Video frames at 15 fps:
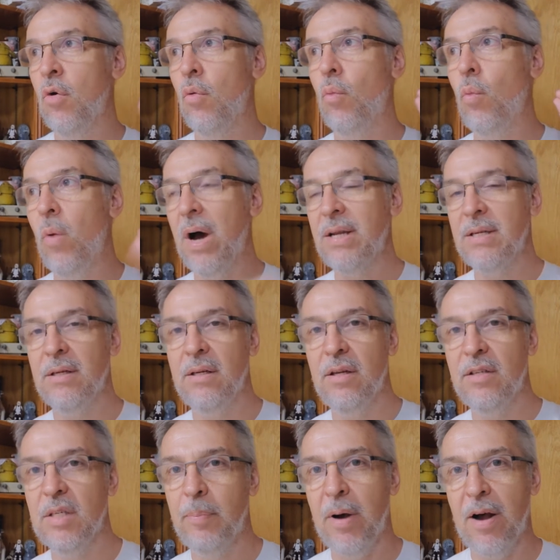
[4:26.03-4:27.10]
What
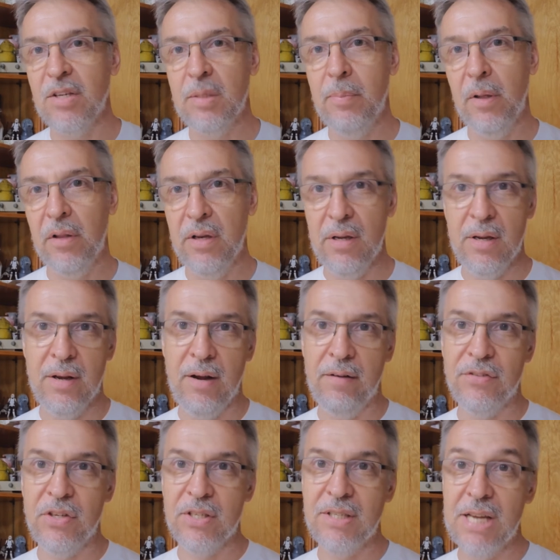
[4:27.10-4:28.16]
is the possibility
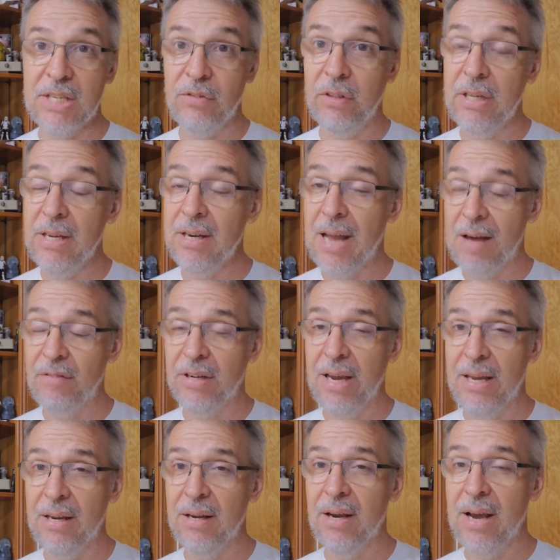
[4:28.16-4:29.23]
of successfully
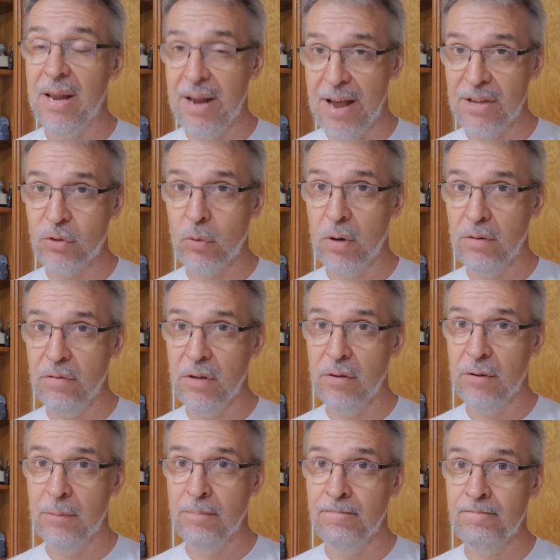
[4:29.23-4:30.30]
navigating an asteroid
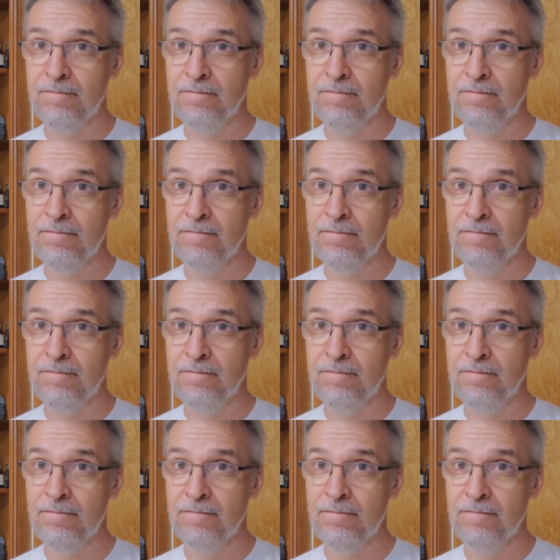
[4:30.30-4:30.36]
field?